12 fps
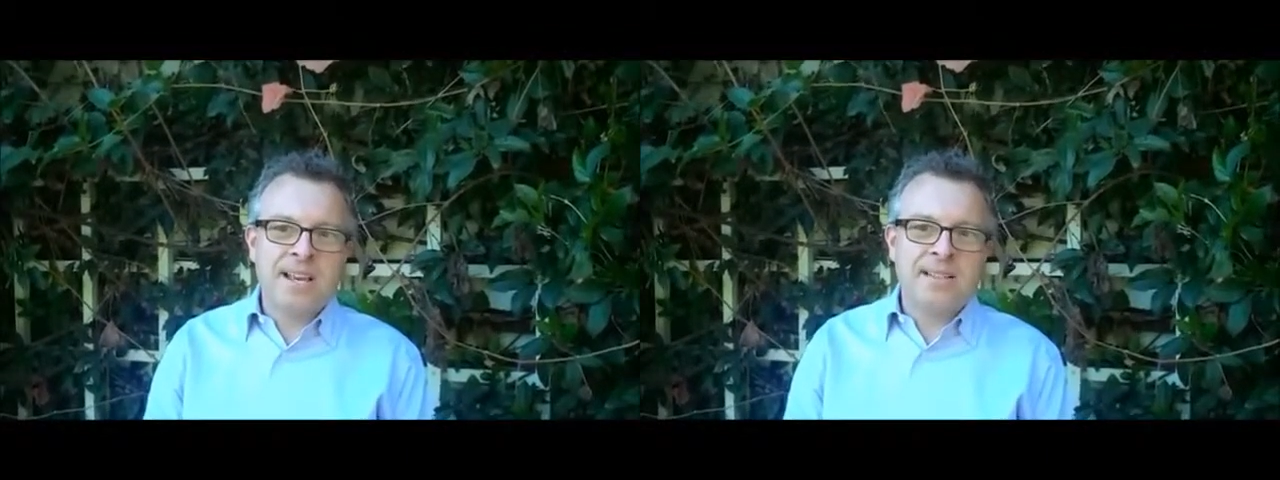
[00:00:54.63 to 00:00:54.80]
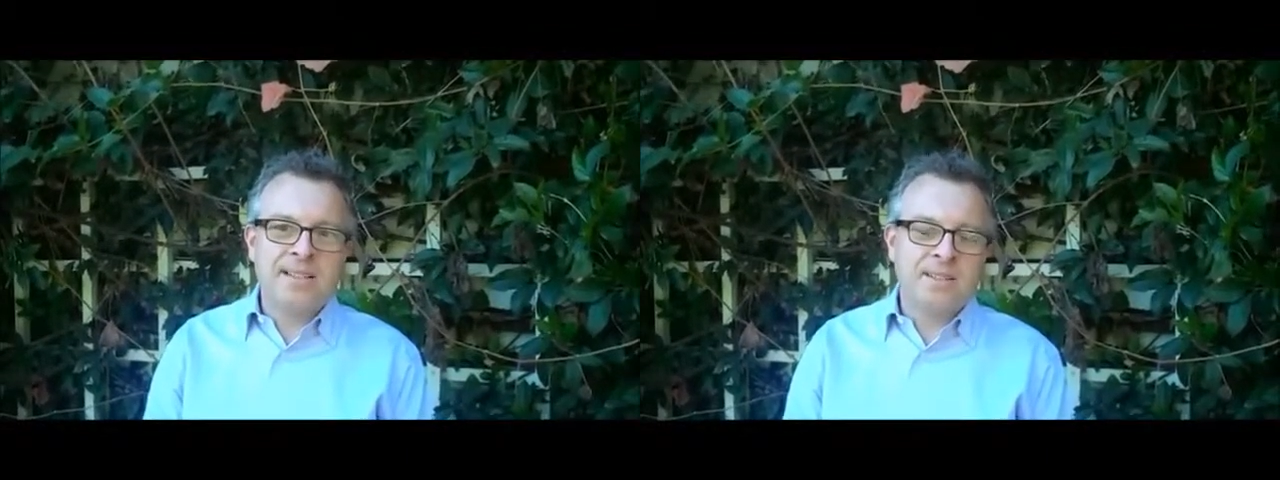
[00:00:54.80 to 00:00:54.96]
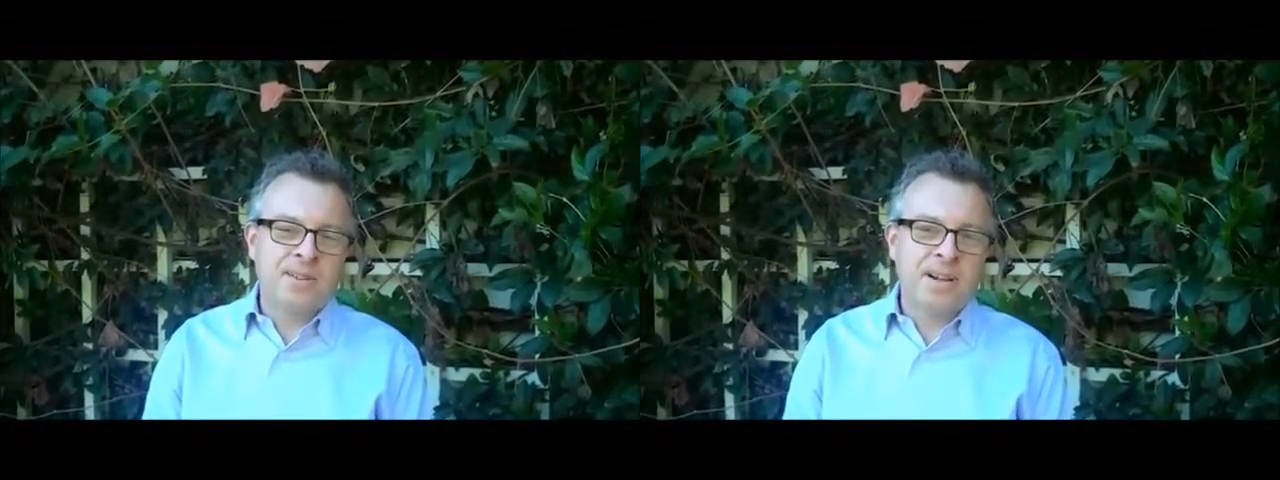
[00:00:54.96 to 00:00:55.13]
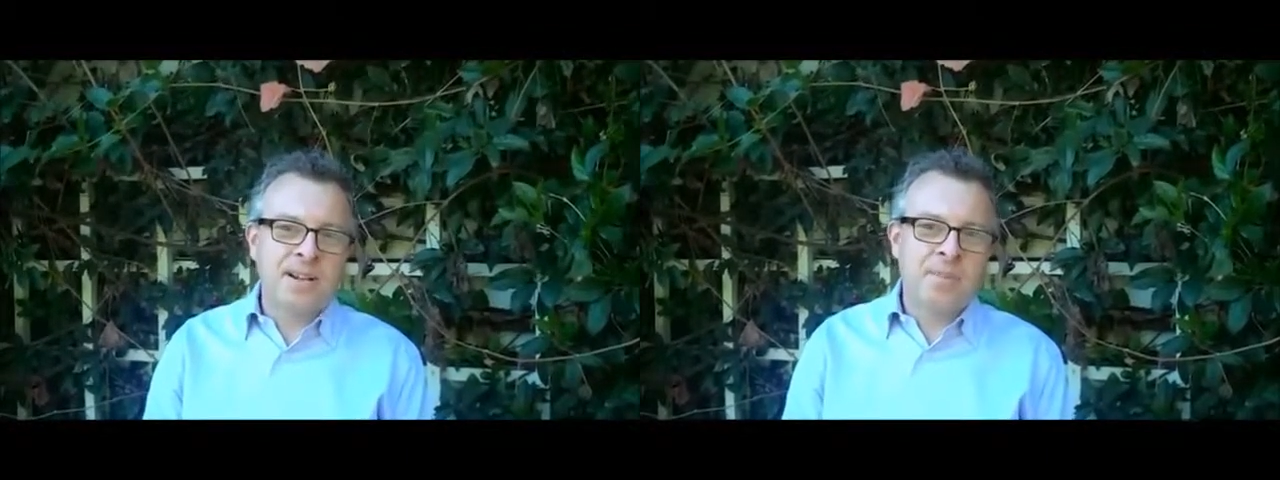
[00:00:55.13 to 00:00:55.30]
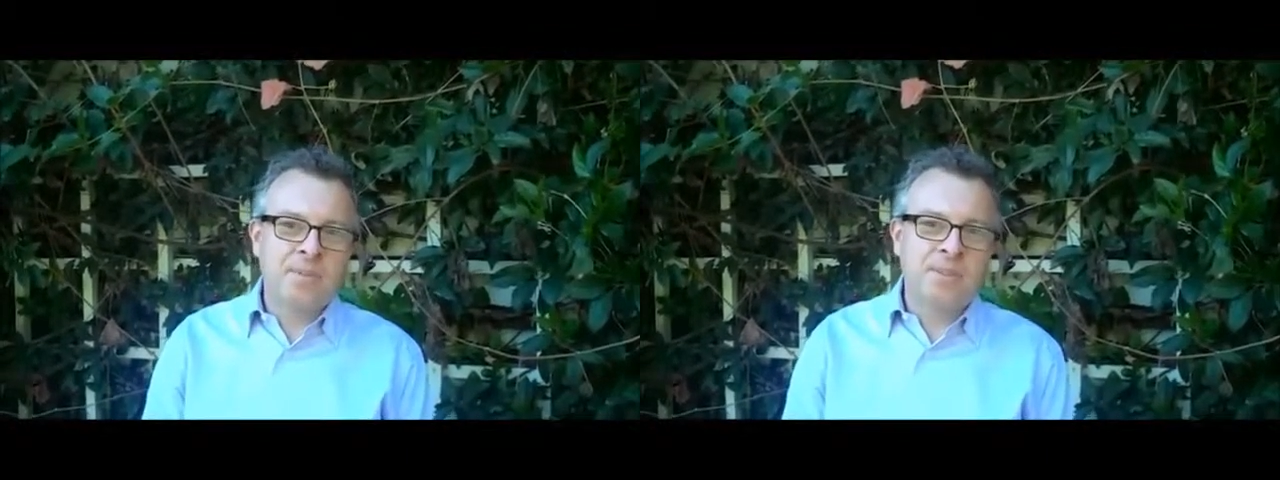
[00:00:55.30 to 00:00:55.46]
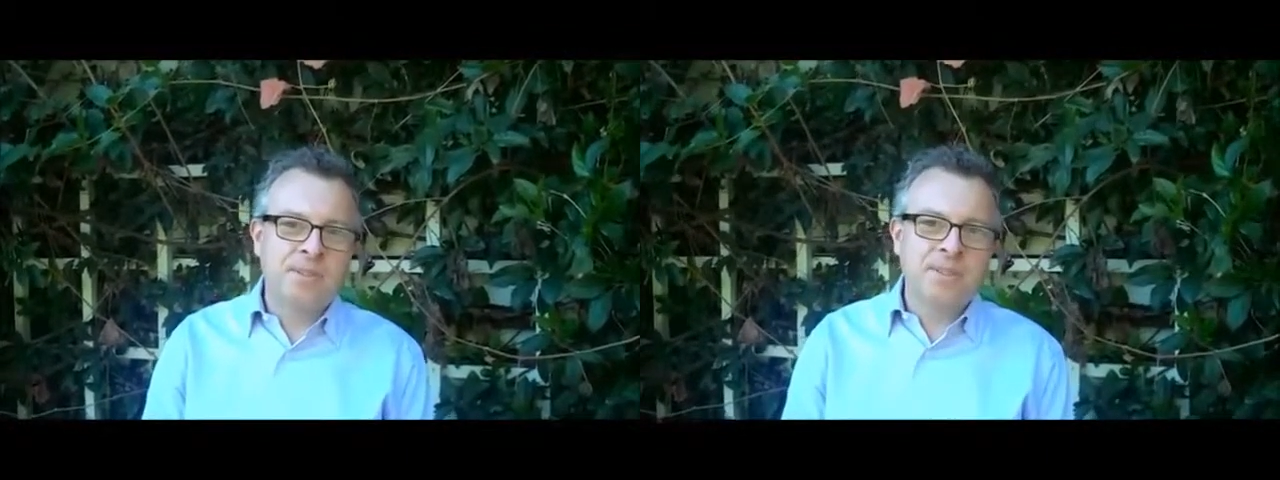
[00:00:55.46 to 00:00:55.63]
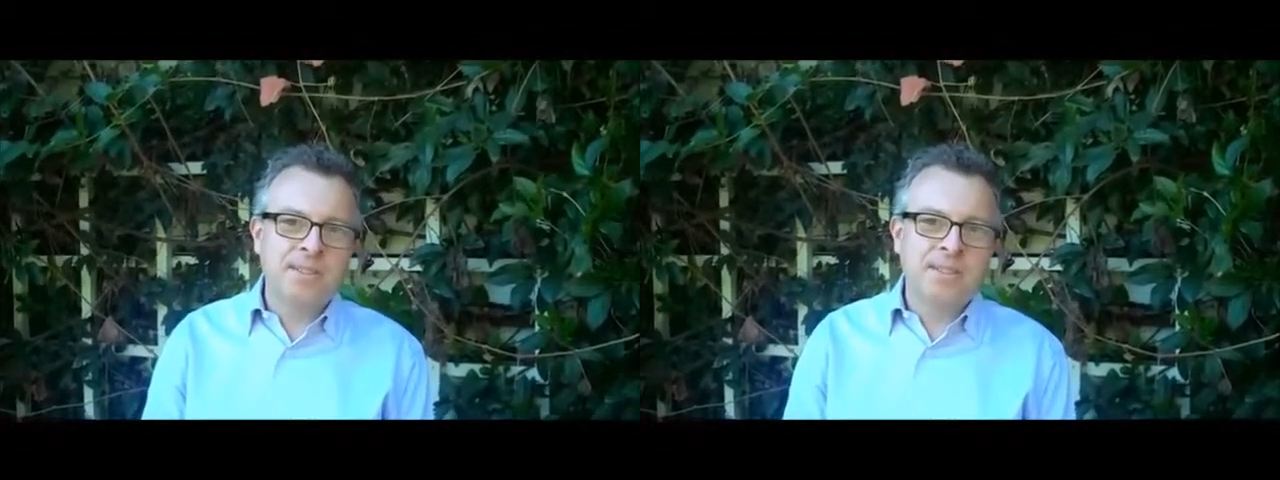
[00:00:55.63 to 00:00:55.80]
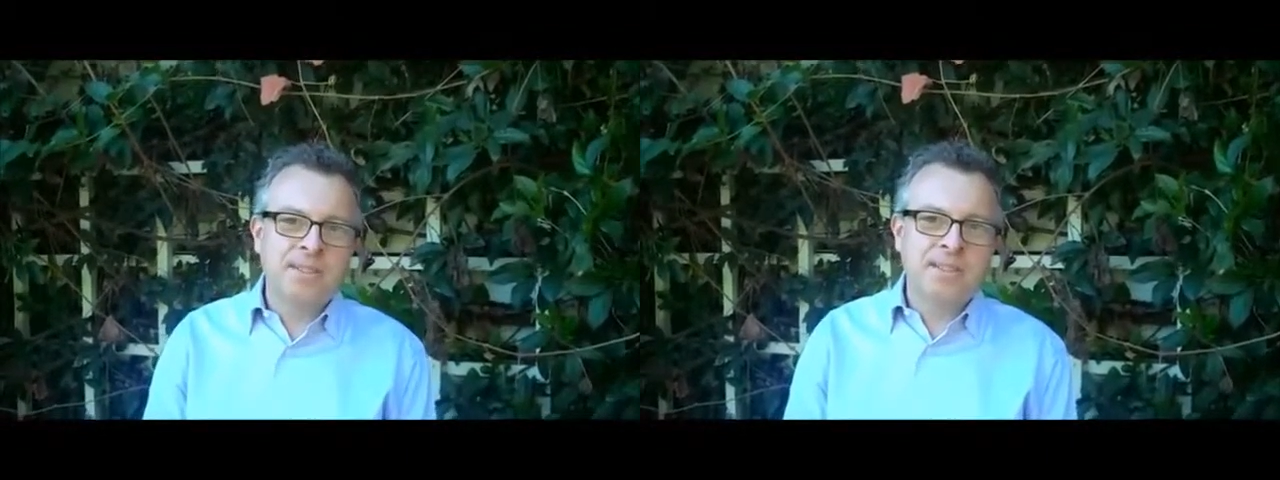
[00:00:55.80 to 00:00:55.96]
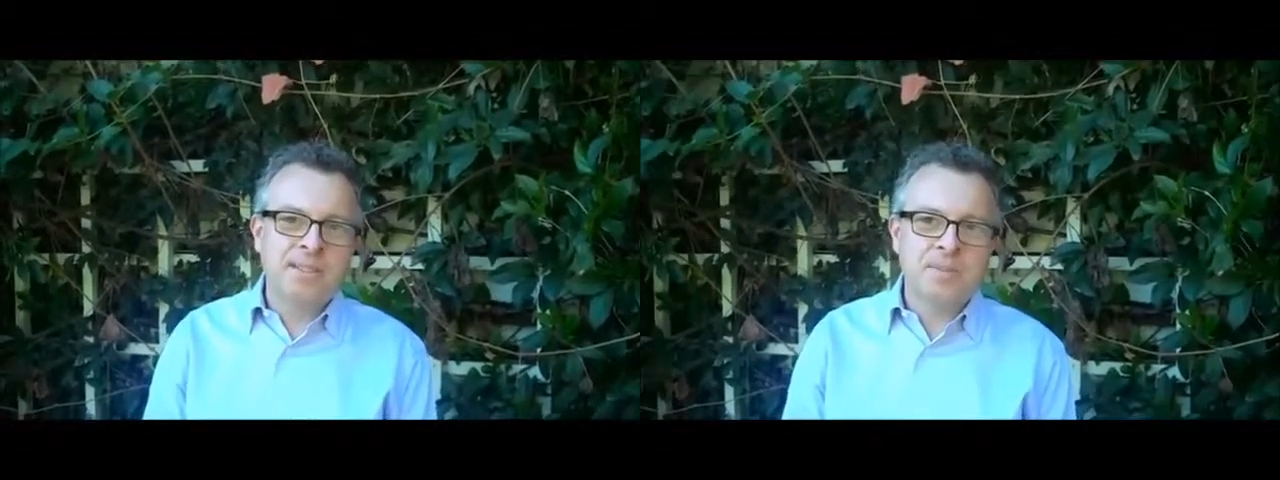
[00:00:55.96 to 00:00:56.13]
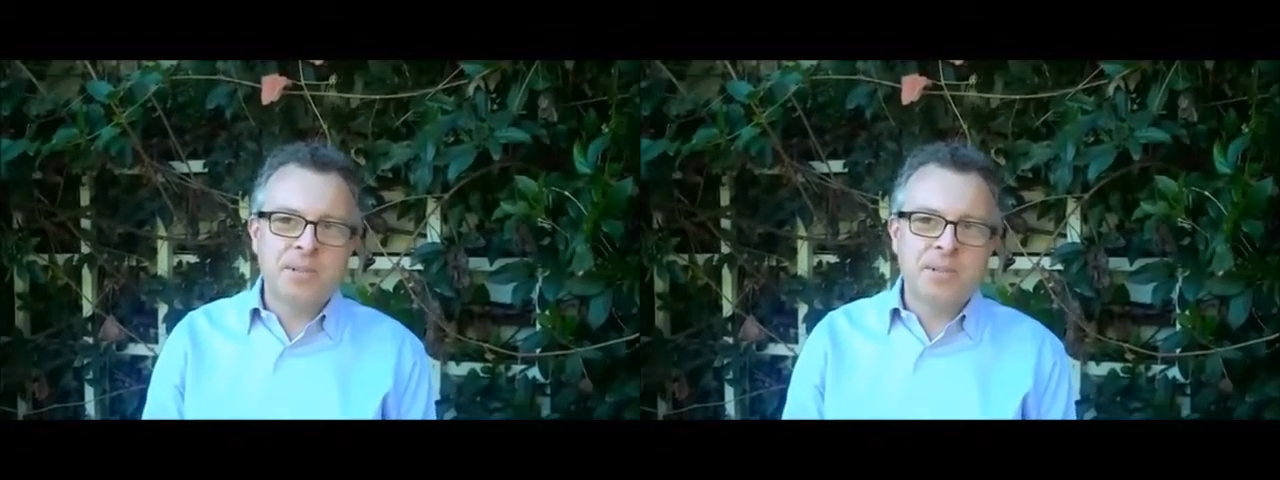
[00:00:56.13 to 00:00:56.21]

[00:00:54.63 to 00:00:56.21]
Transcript: and a great opportunity to